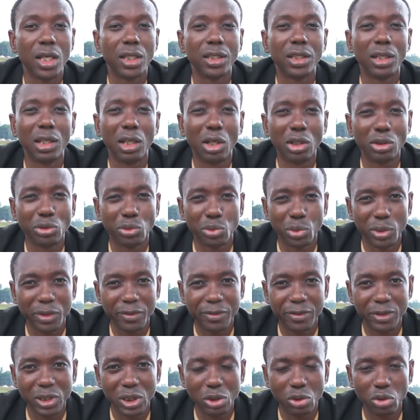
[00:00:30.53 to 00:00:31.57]
The Lord
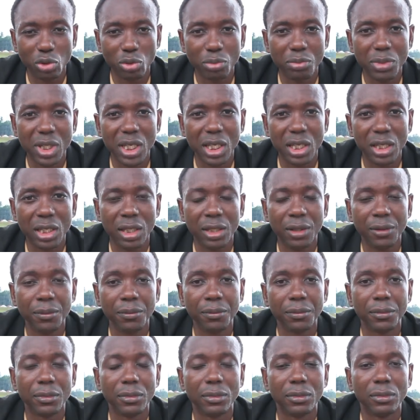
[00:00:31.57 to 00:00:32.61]
revealed to me
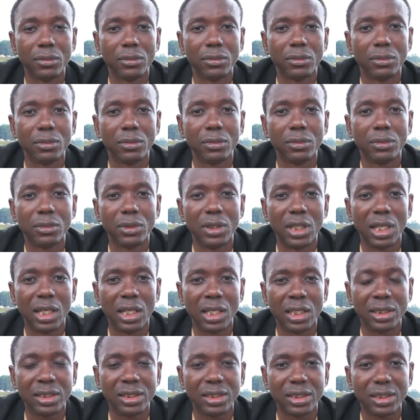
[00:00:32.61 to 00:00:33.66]

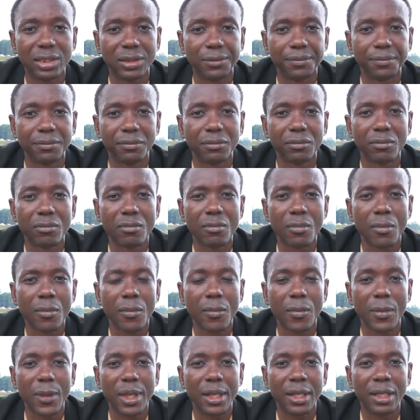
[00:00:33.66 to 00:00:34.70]
that
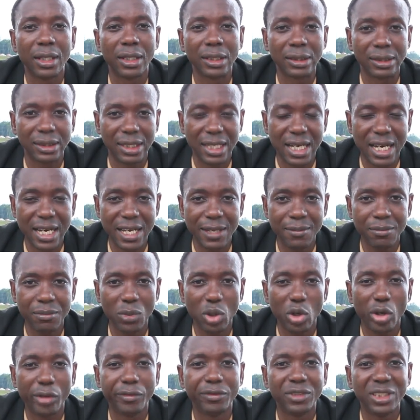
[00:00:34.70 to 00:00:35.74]
a
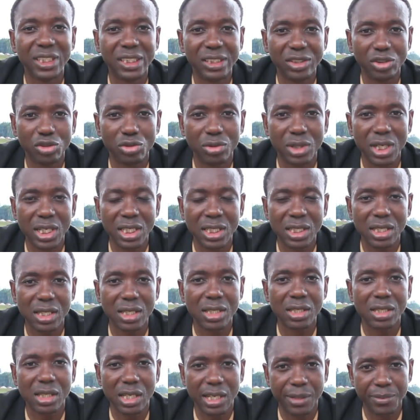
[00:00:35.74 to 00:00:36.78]
time of distress
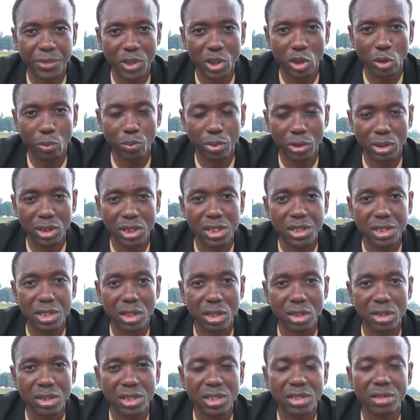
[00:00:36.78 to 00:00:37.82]
is coming upon the
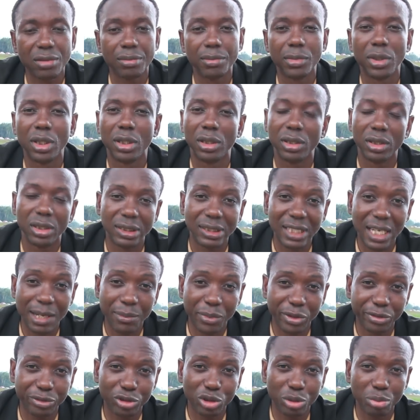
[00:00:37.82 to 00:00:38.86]
church, a time
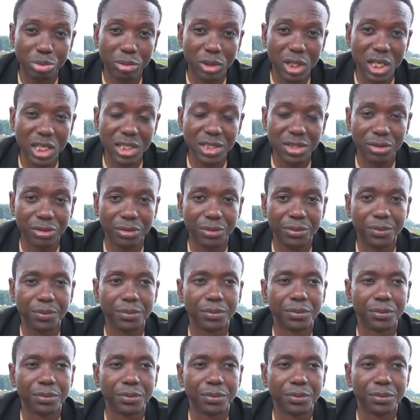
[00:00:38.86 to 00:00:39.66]
of tribulation.